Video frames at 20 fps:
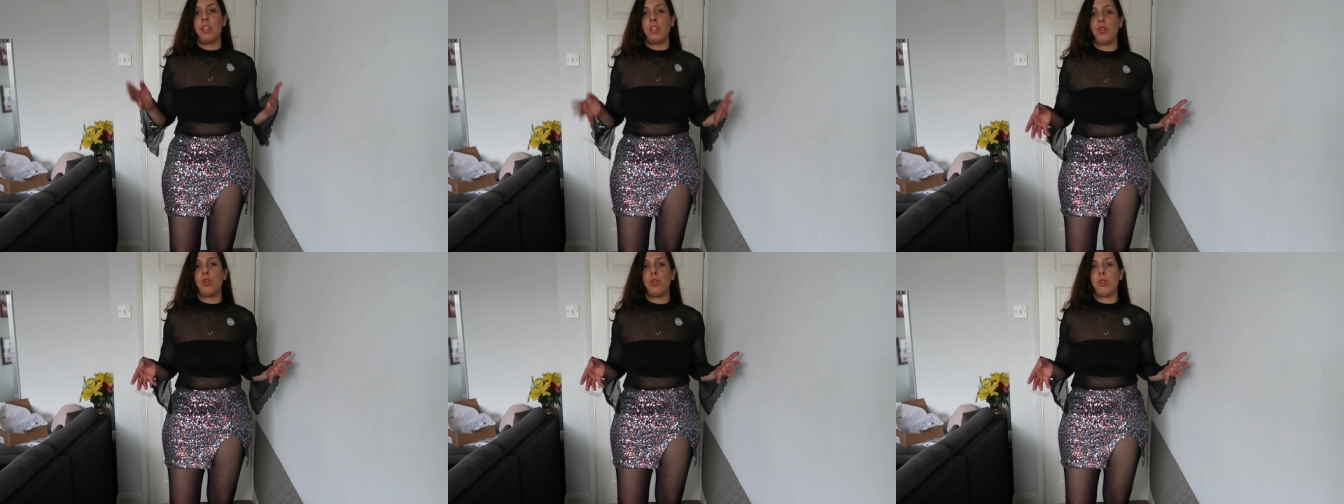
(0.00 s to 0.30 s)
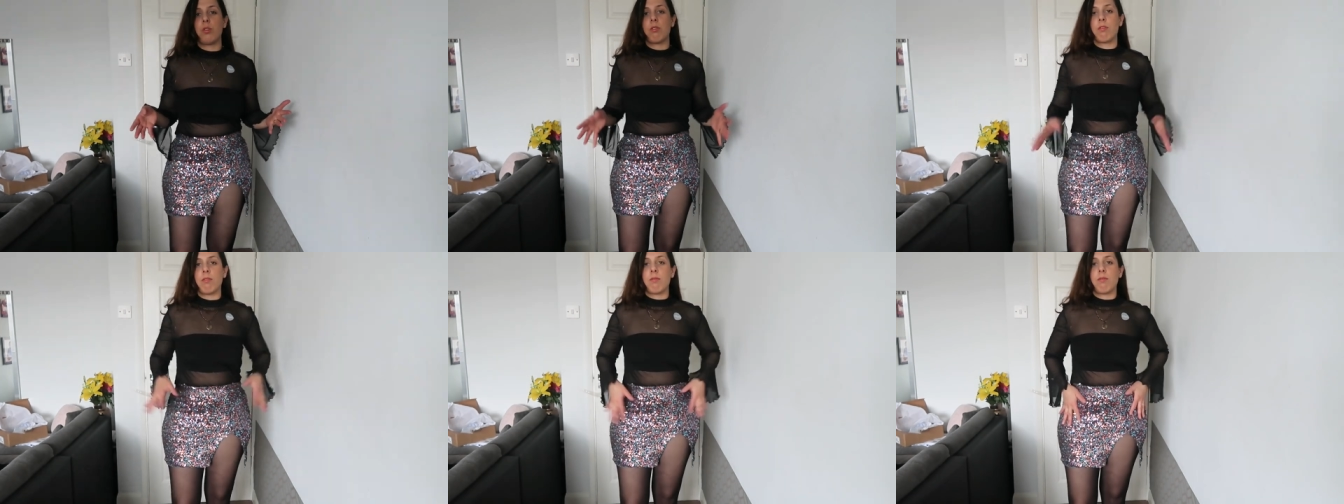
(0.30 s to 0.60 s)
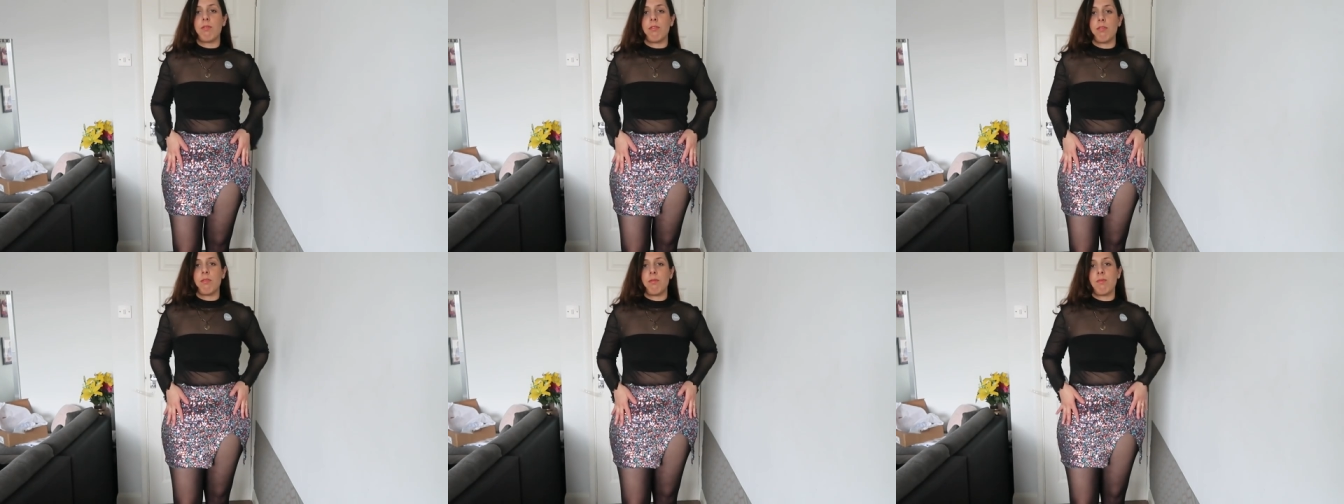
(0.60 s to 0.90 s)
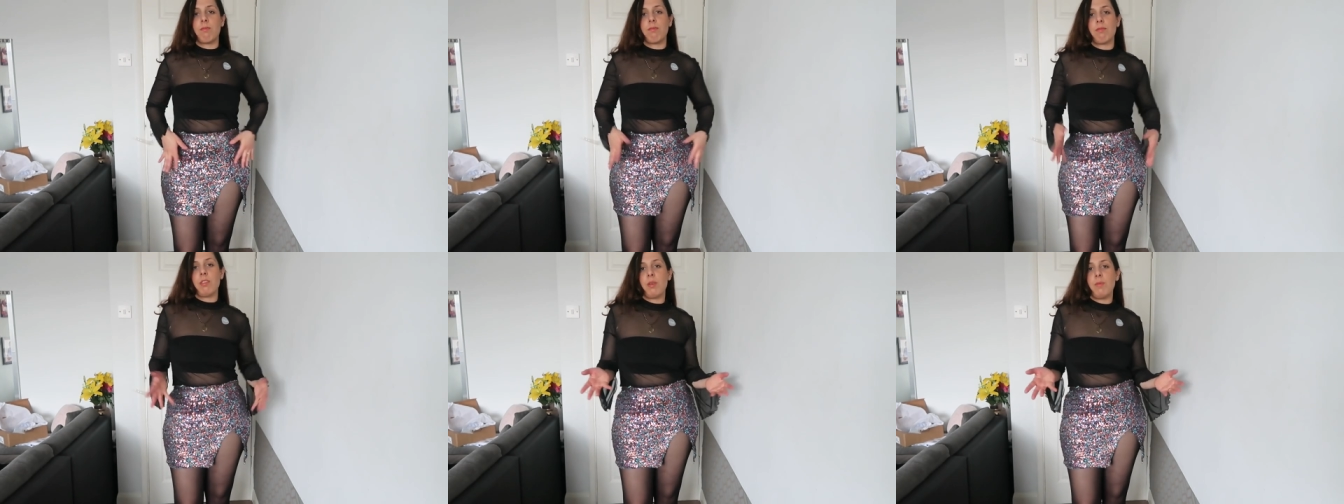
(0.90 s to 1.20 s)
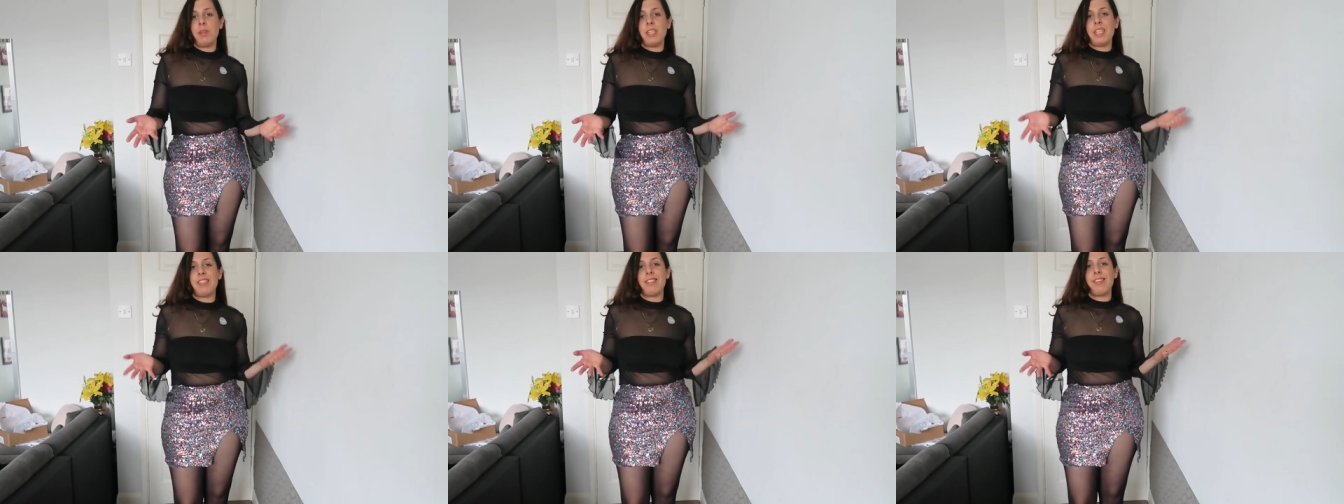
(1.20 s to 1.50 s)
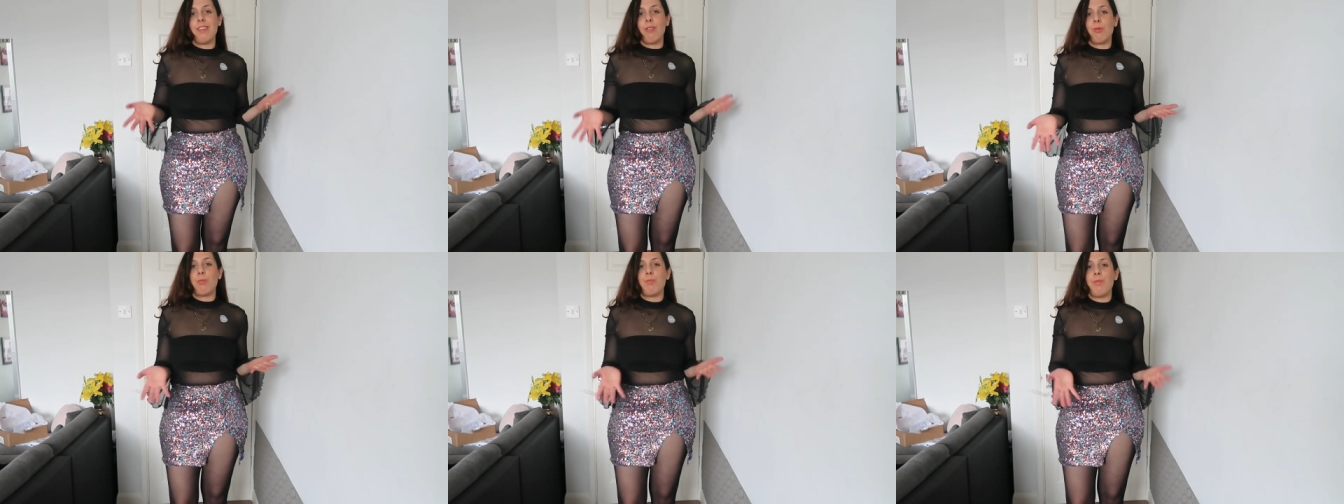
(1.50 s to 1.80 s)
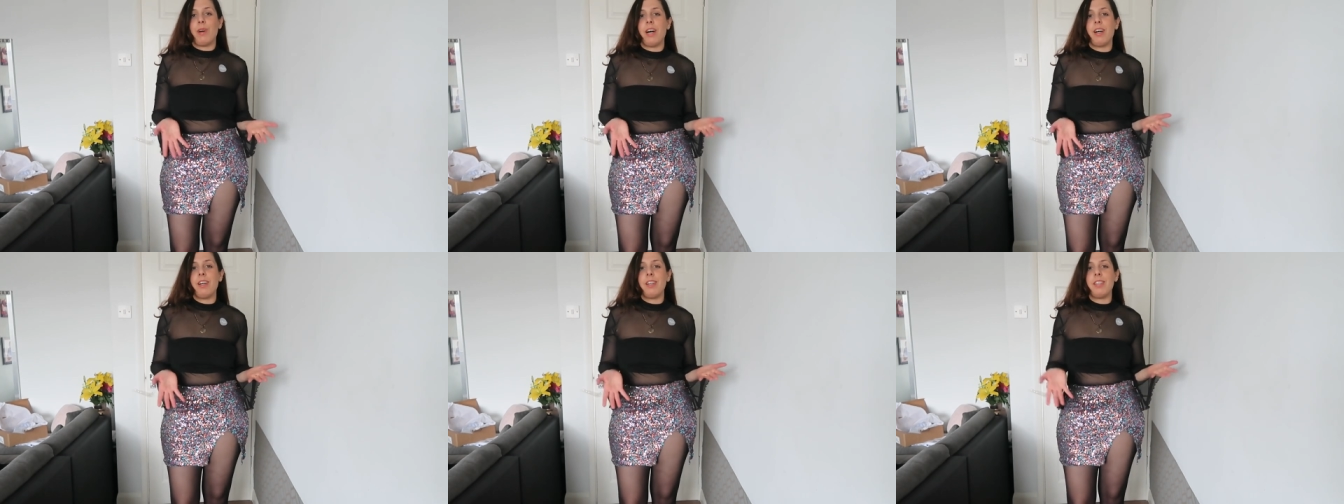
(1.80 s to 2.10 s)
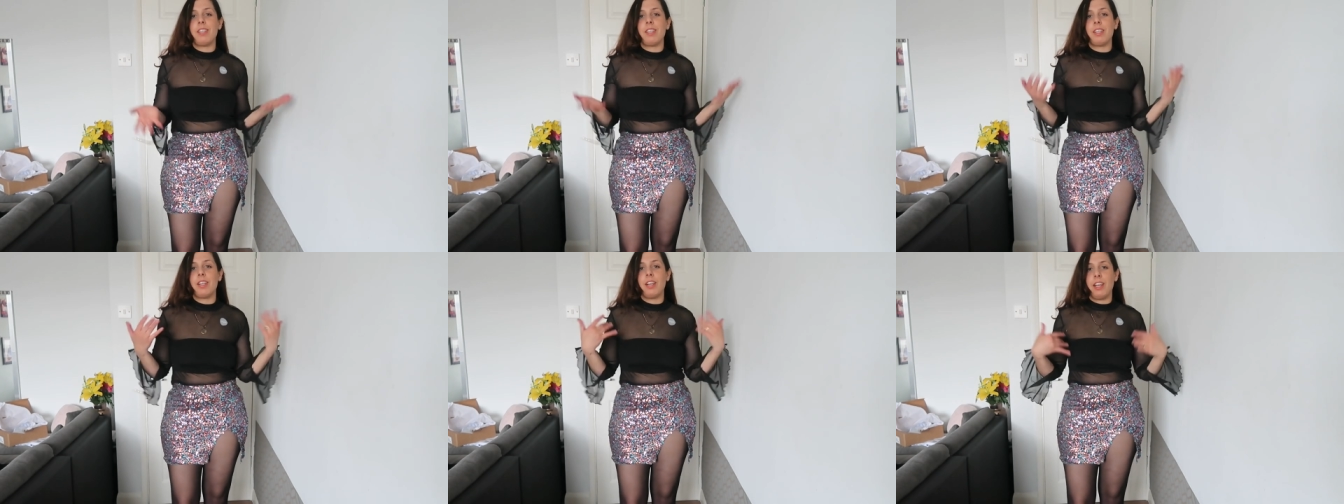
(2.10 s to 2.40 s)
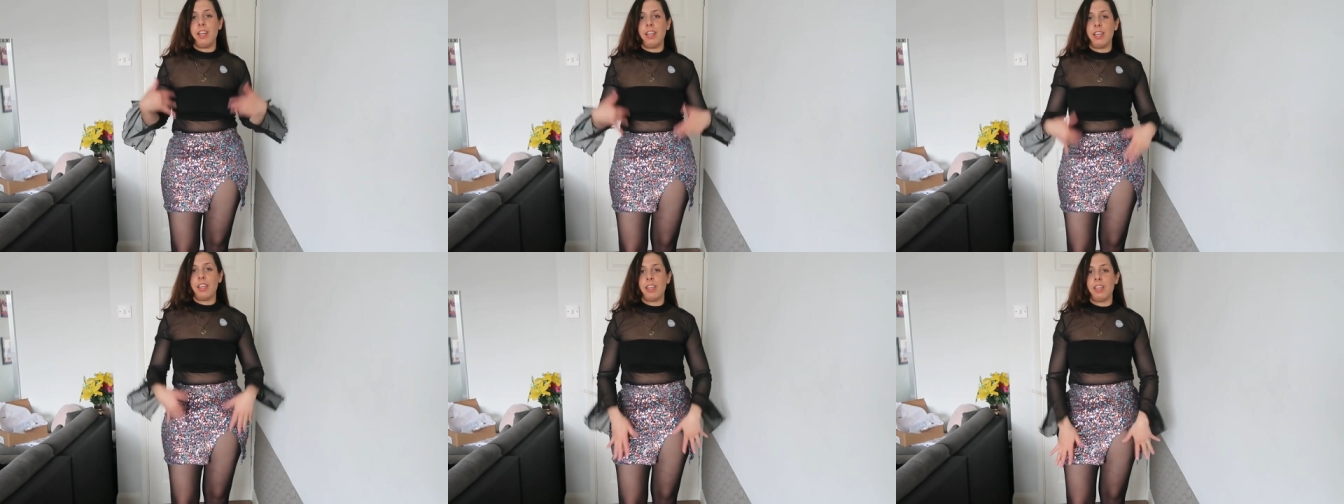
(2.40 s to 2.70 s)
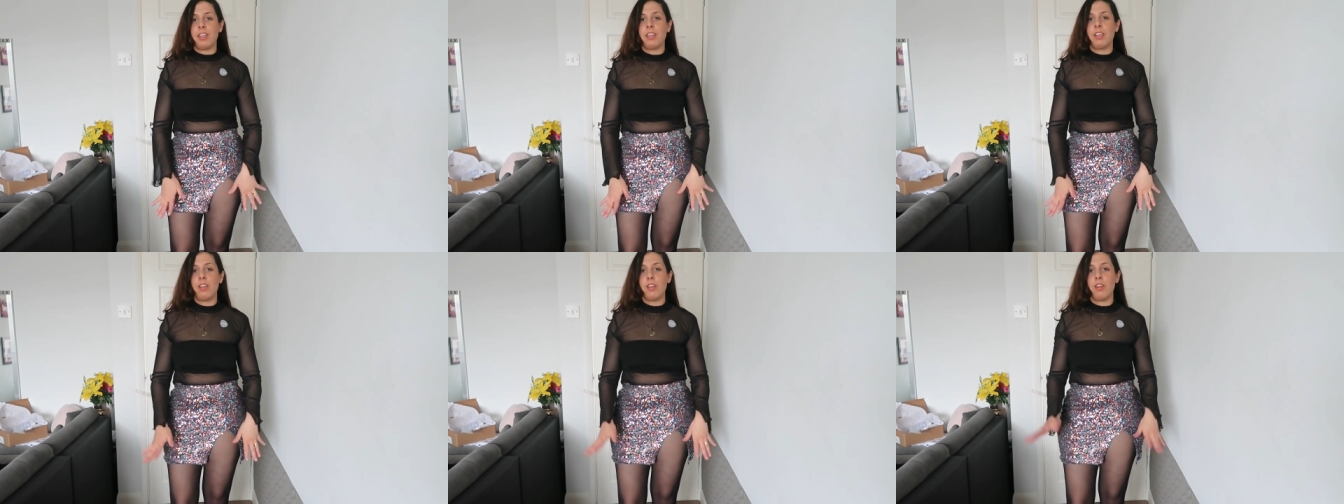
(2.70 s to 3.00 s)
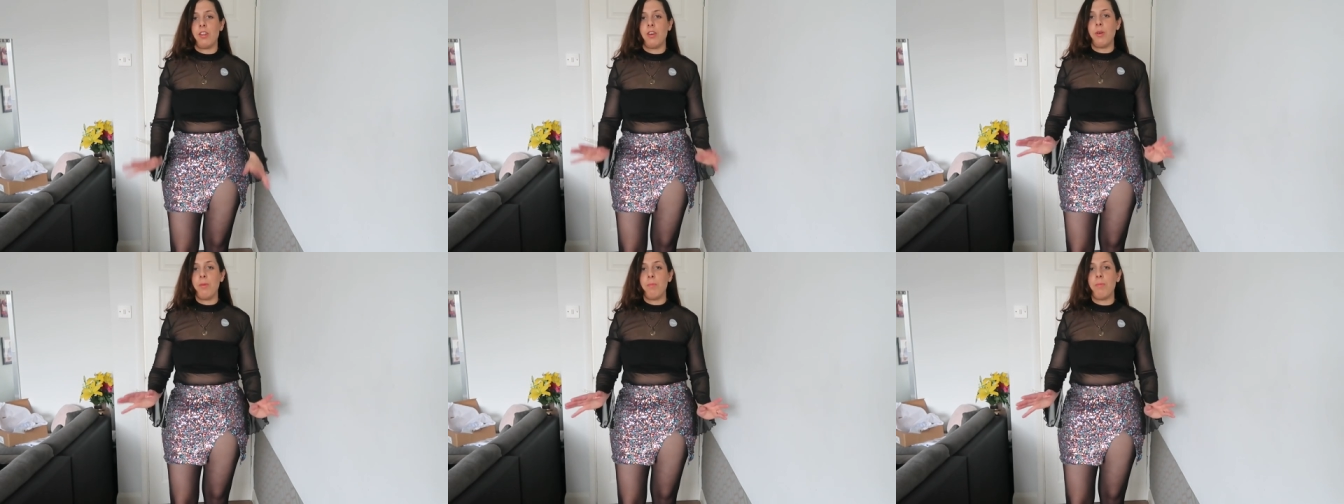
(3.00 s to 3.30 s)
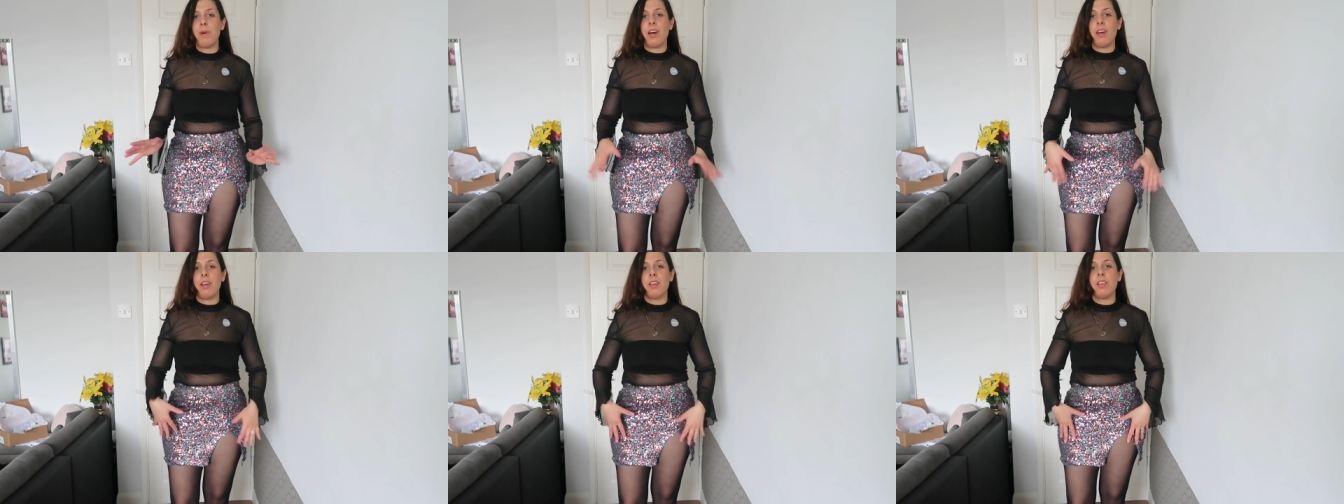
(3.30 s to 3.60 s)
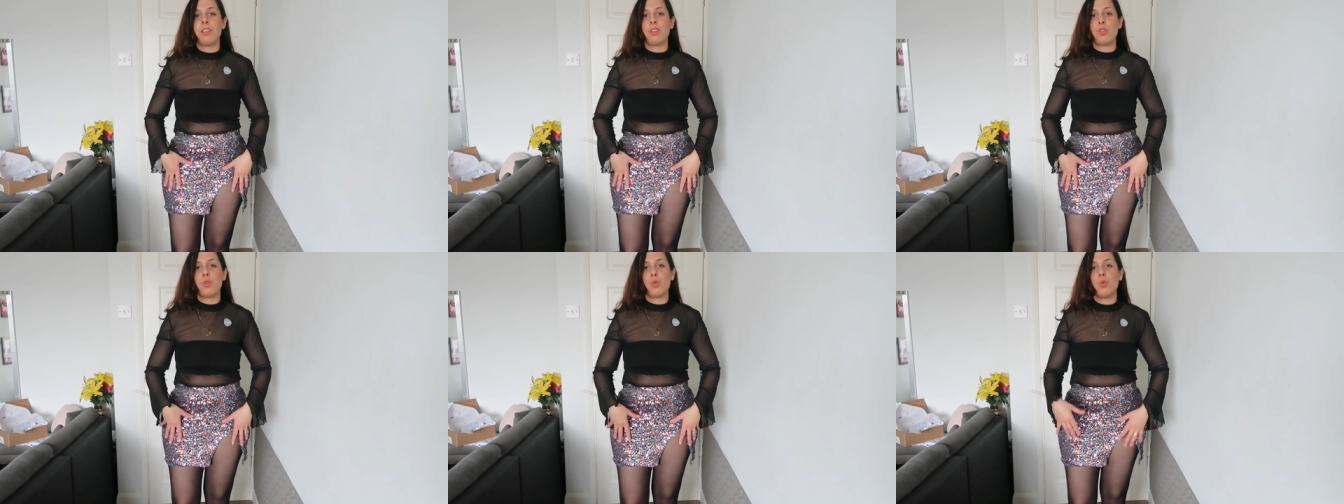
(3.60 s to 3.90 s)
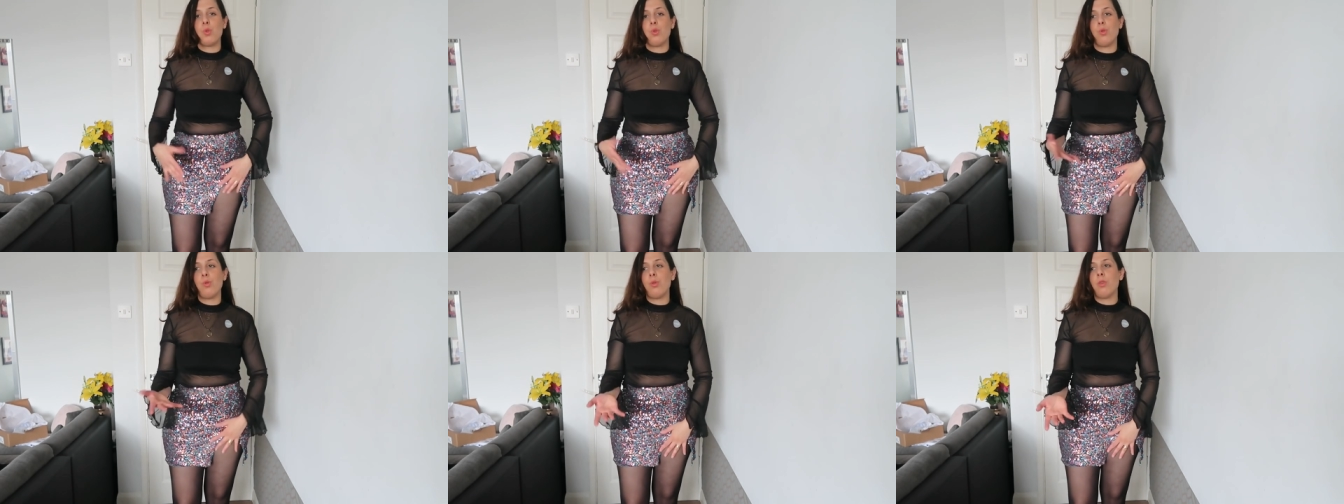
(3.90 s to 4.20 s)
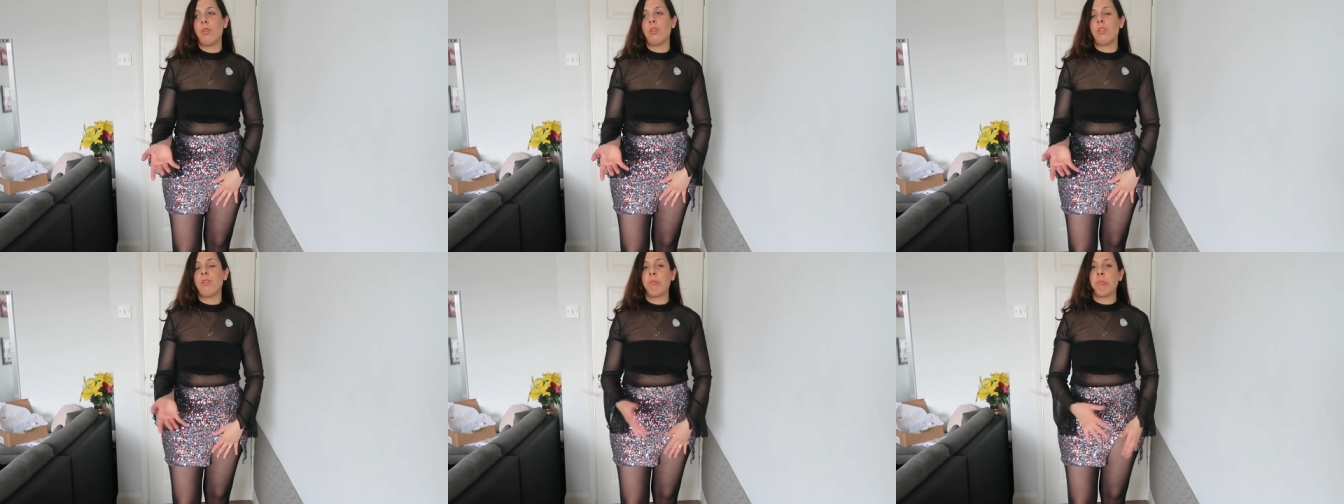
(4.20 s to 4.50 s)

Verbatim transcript: it's, I mean, it doesn't look bad, like, you know, but it's too